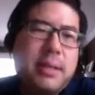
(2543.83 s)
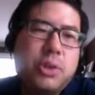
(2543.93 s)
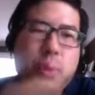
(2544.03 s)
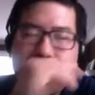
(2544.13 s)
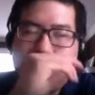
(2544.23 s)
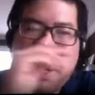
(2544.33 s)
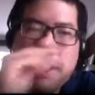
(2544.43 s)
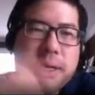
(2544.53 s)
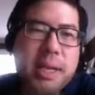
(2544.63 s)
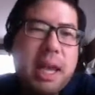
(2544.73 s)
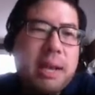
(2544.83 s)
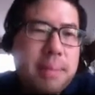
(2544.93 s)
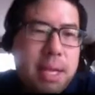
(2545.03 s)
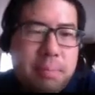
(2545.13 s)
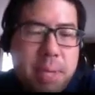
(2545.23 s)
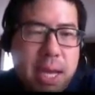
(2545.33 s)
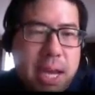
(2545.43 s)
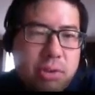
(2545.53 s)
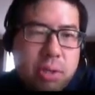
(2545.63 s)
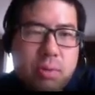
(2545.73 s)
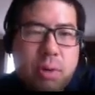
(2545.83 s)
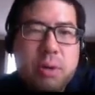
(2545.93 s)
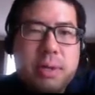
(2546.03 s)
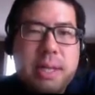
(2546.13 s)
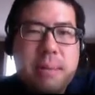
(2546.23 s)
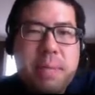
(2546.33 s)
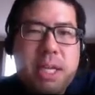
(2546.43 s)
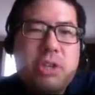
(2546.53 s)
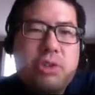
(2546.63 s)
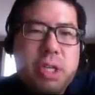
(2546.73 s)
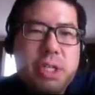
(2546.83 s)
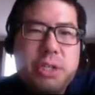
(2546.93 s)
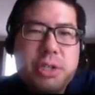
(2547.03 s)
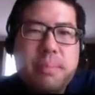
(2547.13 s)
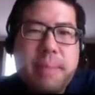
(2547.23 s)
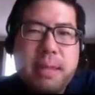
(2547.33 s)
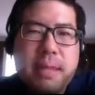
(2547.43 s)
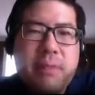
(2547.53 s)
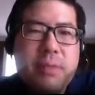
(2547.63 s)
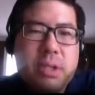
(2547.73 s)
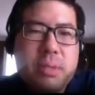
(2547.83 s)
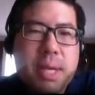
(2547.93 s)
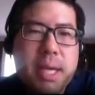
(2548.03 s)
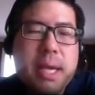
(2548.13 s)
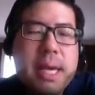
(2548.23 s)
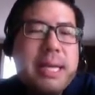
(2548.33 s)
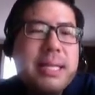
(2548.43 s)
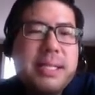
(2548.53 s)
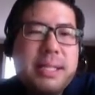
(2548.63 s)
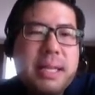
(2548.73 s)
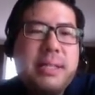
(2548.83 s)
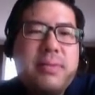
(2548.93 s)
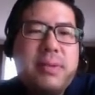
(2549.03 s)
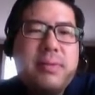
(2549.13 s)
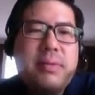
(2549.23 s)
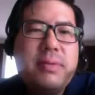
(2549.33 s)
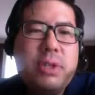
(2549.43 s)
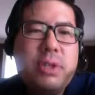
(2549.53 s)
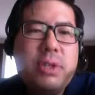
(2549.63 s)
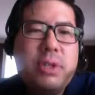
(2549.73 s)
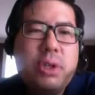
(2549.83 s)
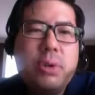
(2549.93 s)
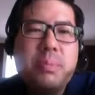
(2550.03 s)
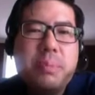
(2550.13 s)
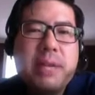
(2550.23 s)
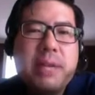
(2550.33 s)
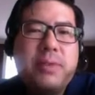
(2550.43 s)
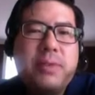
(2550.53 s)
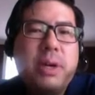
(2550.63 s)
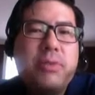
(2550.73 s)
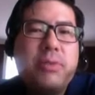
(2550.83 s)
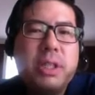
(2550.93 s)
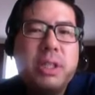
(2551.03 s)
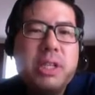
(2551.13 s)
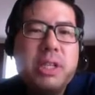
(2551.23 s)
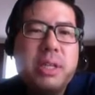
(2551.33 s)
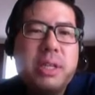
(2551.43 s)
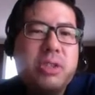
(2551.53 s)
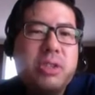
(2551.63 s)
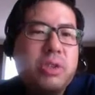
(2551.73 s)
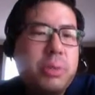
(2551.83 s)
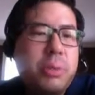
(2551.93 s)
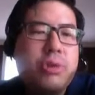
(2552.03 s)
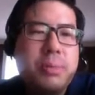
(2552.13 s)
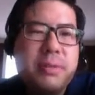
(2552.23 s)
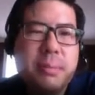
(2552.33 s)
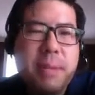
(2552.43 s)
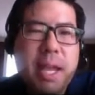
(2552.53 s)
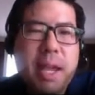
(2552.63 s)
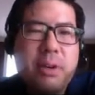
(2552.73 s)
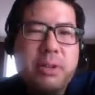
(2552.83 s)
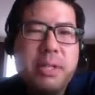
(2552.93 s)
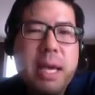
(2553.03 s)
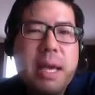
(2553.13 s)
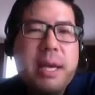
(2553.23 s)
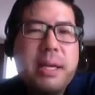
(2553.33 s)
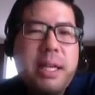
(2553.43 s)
And so what the American Academy of Pediatrics wrote is that pediatricians should make the effort to be sensitive to and respectful of religious and spiritual beliefs and behaviors,